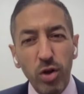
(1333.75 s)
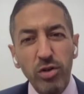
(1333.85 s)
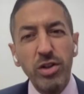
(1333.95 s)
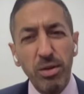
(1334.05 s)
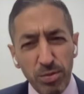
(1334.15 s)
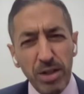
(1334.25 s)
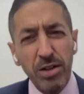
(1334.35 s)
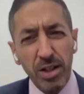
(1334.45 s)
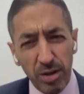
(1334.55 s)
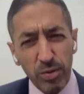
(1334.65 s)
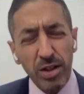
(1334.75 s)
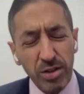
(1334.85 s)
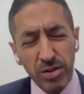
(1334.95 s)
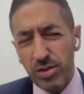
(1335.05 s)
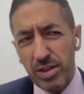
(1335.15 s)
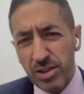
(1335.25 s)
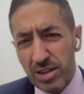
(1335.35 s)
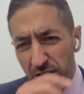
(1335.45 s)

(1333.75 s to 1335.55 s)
200 times better than they were 100 years ago.